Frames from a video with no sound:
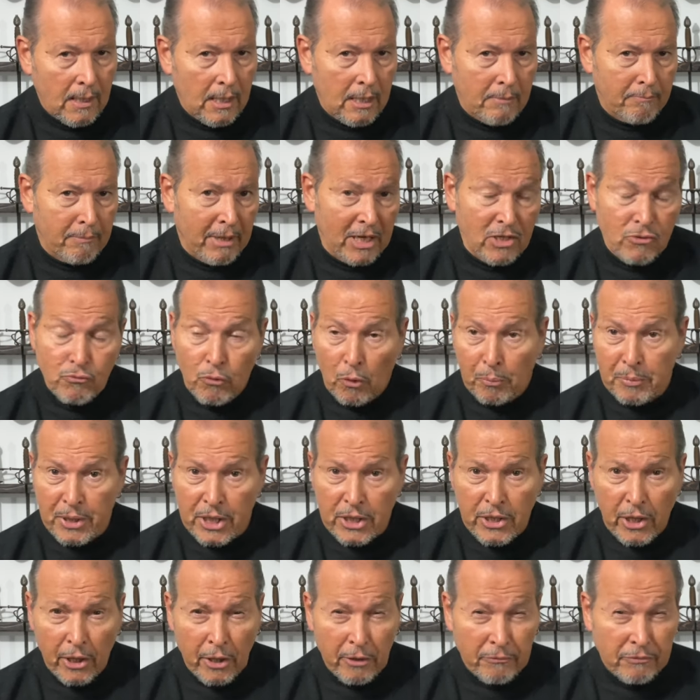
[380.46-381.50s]
Might as well be
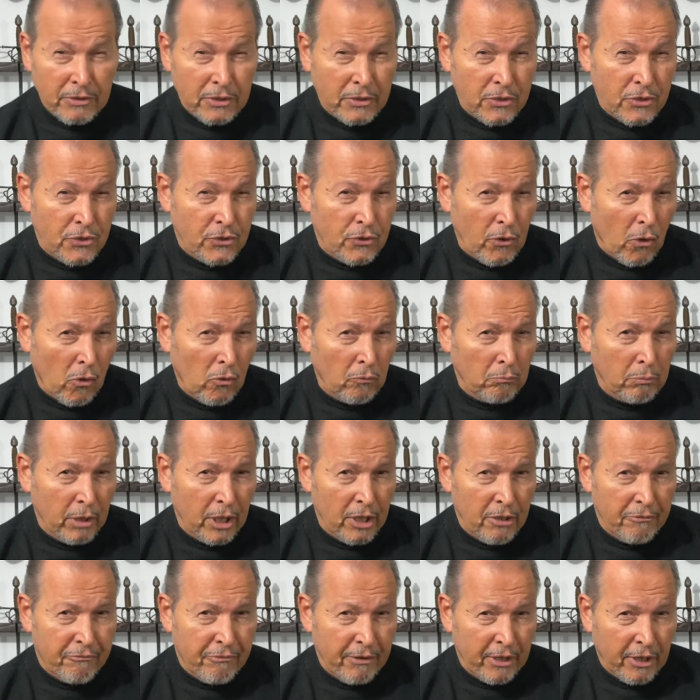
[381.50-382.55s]
carved in stone by the
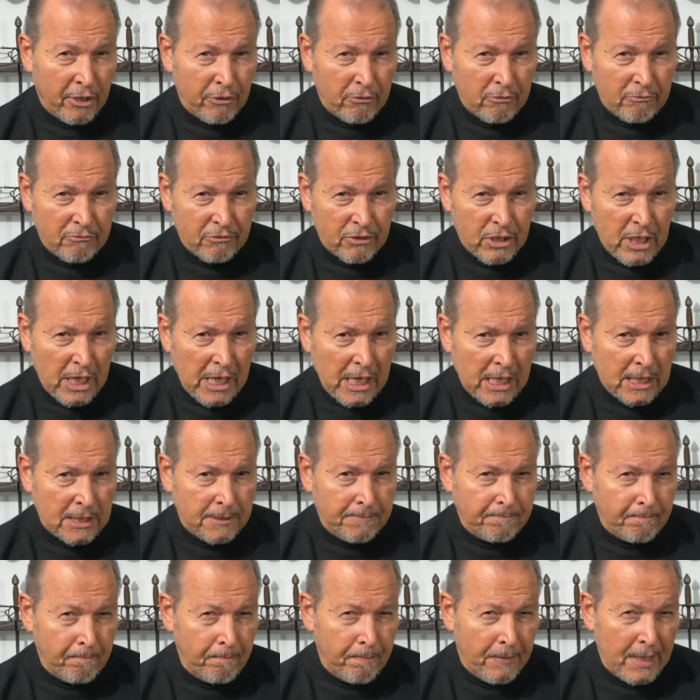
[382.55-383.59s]
finger of God.
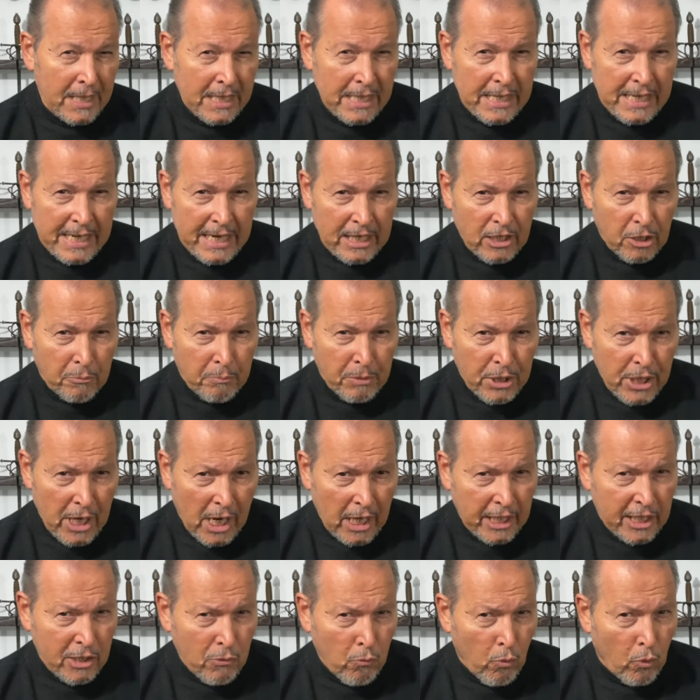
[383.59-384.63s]
And the
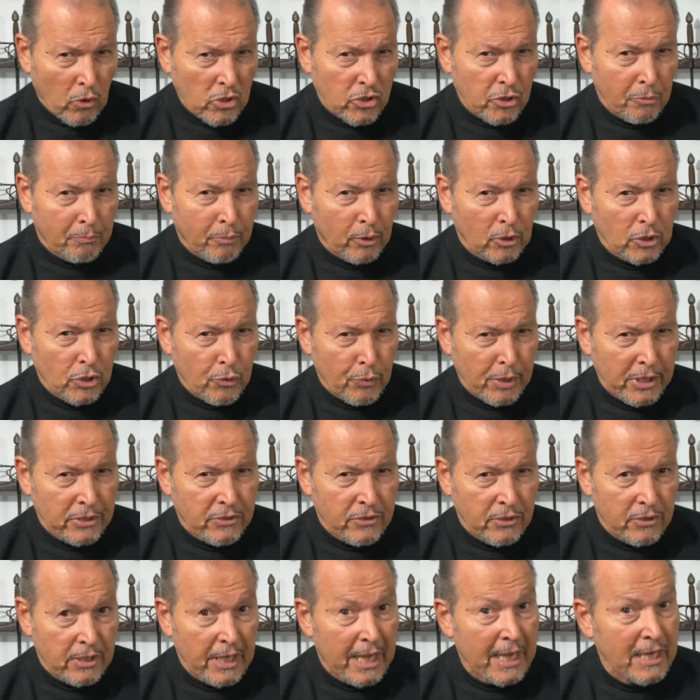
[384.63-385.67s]
Miyagi worshiper treats
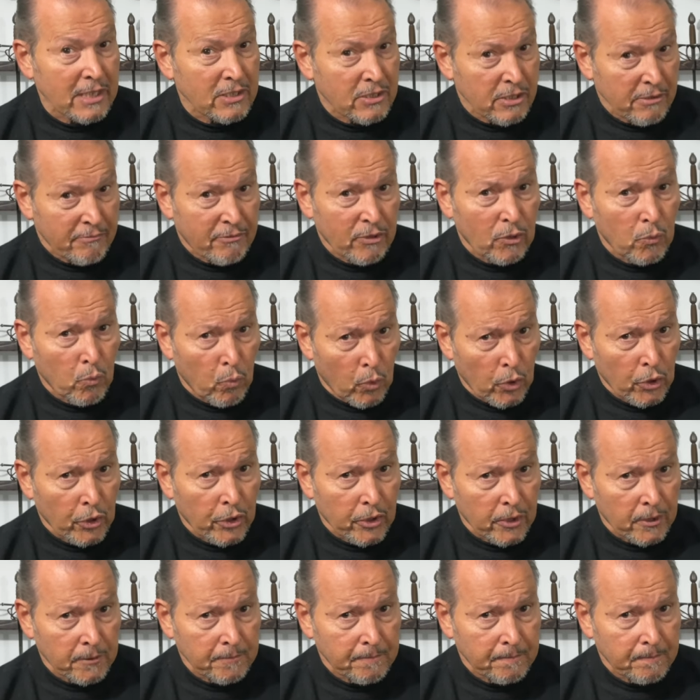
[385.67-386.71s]
it as if it
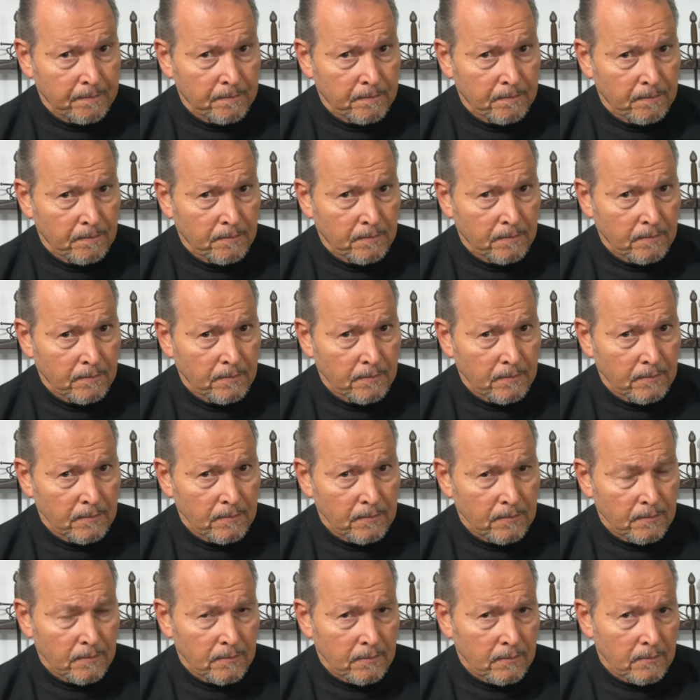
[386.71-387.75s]
were.
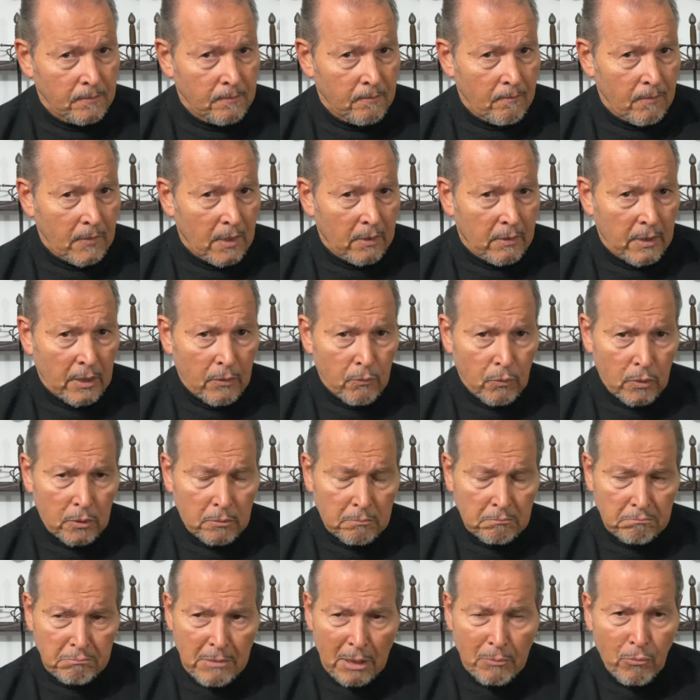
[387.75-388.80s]
They will
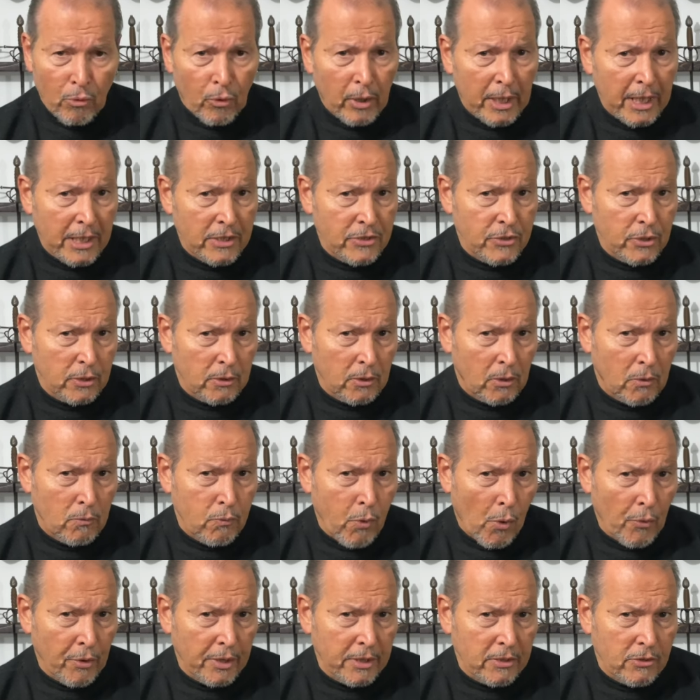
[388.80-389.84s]
memorize it,
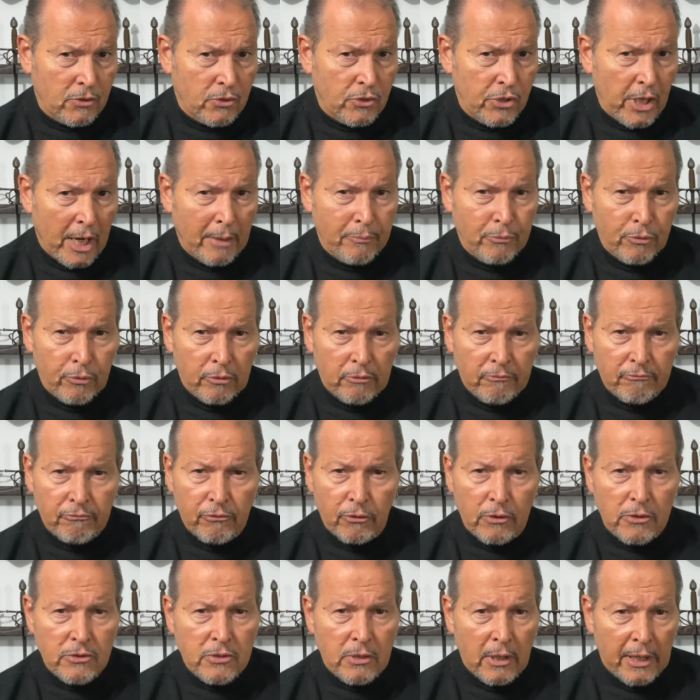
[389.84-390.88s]
quote it, chapter and
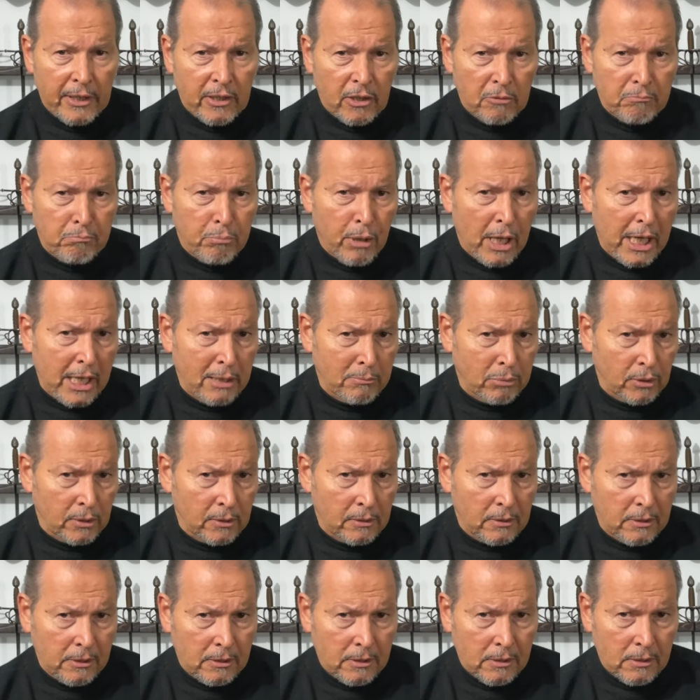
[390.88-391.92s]
verse, like the Bible
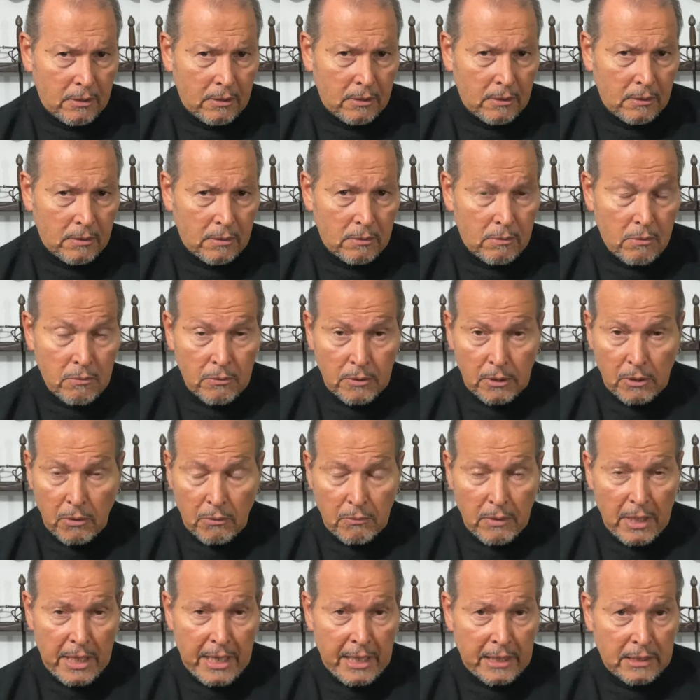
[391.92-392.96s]
or the
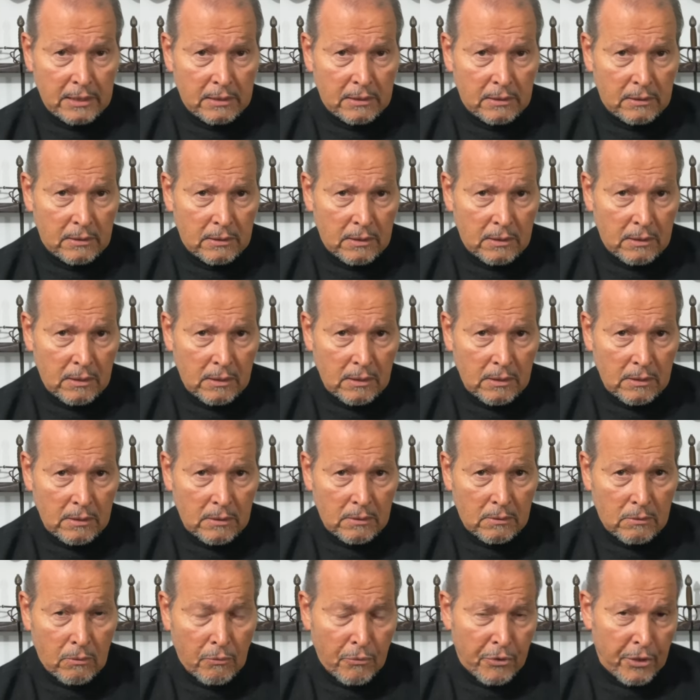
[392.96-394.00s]
Koran
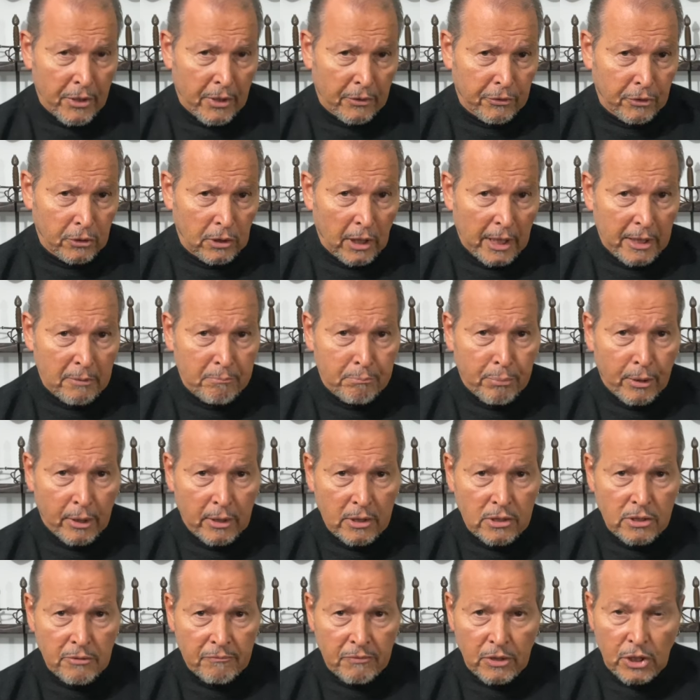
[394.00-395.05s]
or the underlined
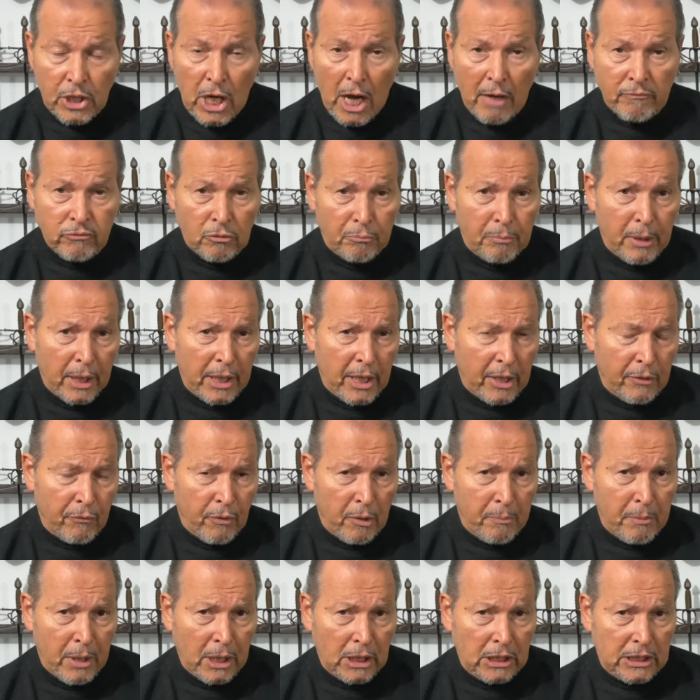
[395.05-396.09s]
parts of a novel by Henry
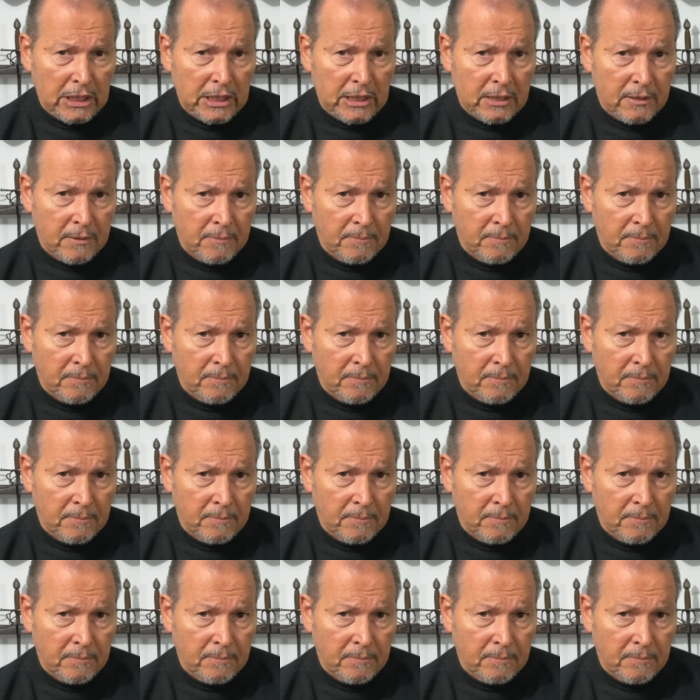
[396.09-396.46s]
Miller.